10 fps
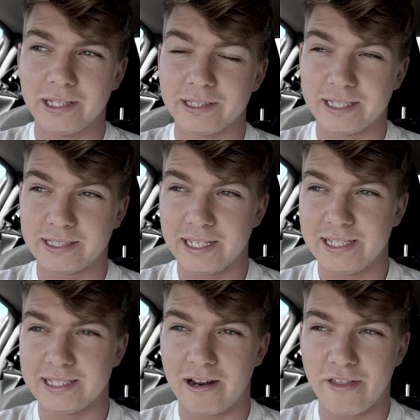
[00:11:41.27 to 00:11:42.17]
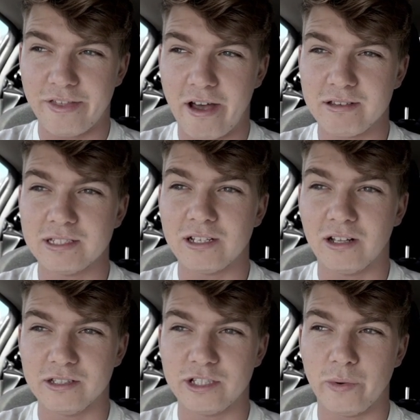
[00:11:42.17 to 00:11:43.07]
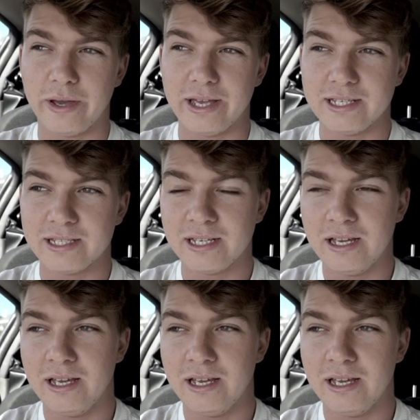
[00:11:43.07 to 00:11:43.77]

Like, the seats are $1,000 US,